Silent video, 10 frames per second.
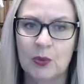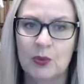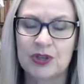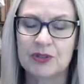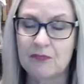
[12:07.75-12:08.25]

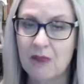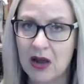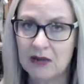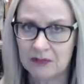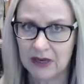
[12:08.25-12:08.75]
which
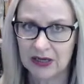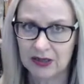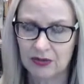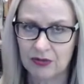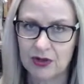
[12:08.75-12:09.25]
might
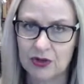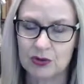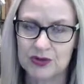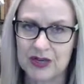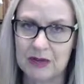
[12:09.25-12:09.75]
mean that your
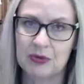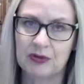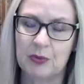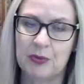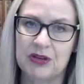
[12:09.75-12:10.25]
statement of
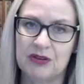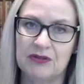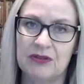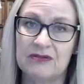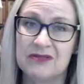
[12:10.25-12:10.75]

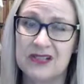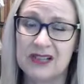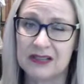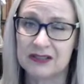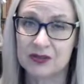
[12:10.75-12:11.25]
opinion
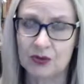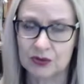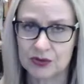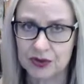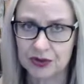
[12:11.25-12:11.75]
does
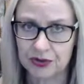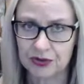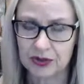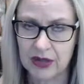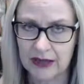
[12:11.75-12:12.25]
constitute
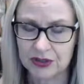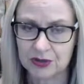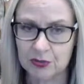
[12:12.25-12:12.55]
an actionable